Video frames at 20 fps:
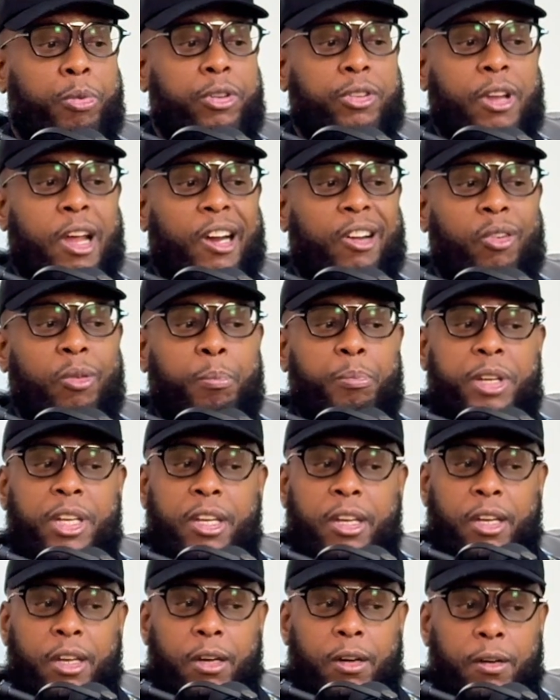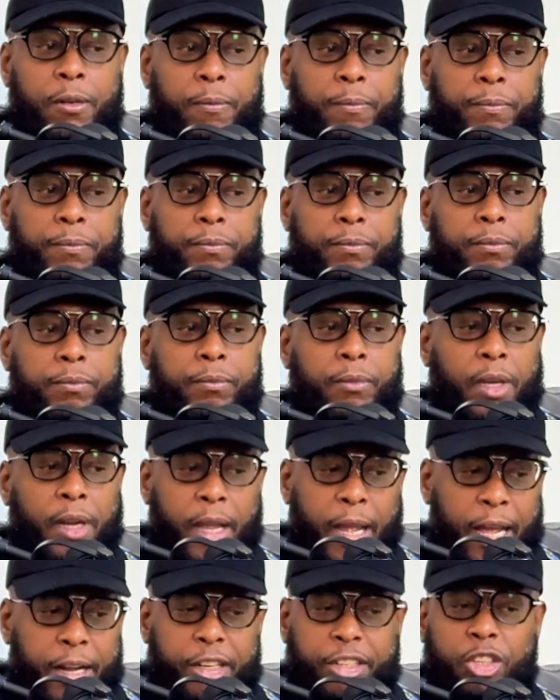not going to be here.
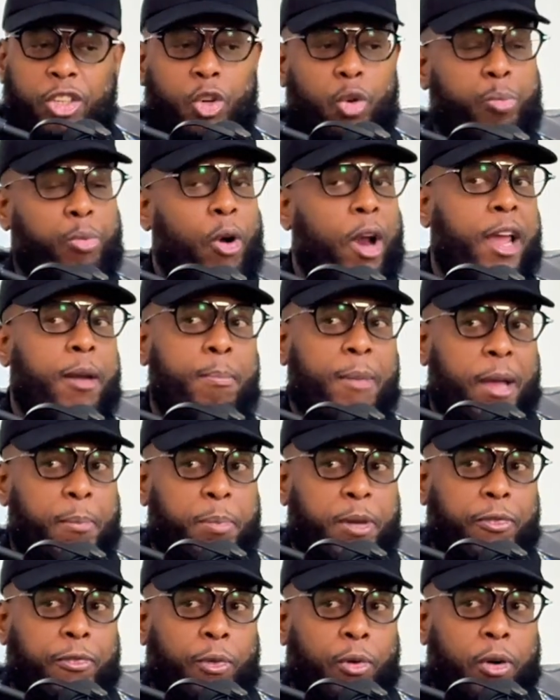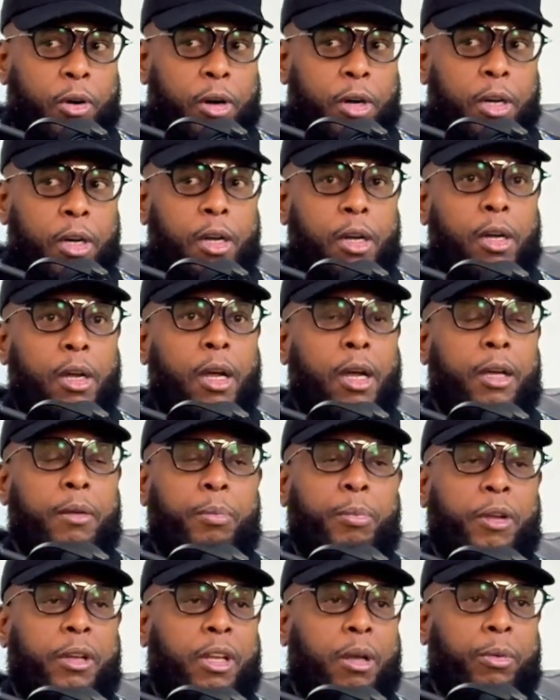Anderson Cooper I had met before,
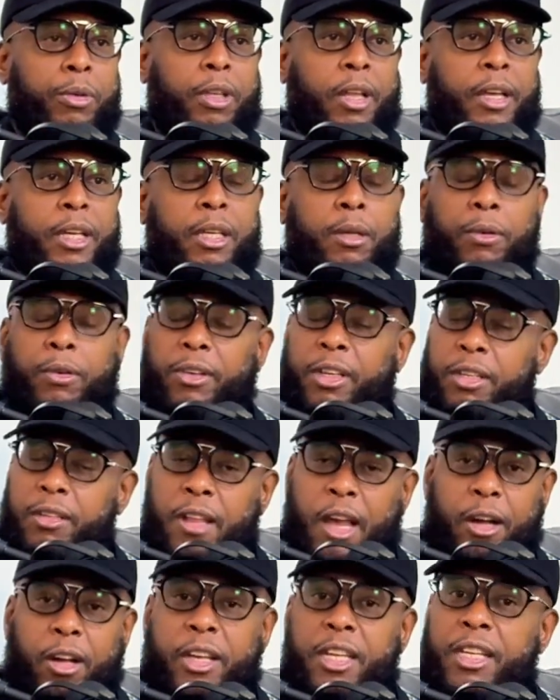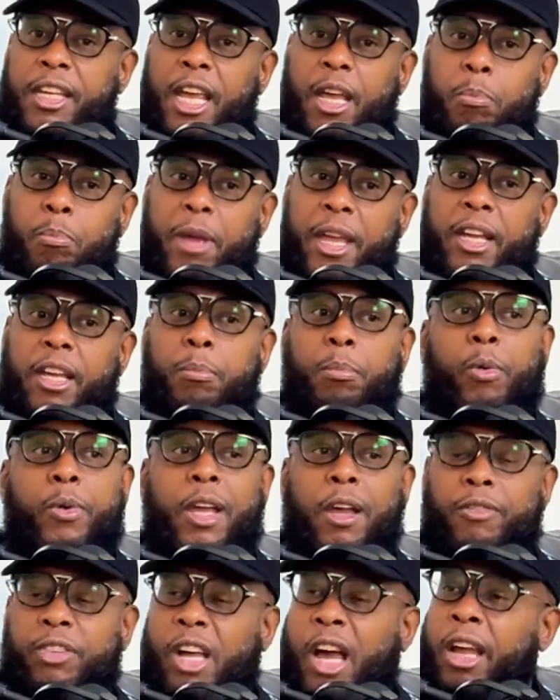but I was like, he can't make it. But we have Don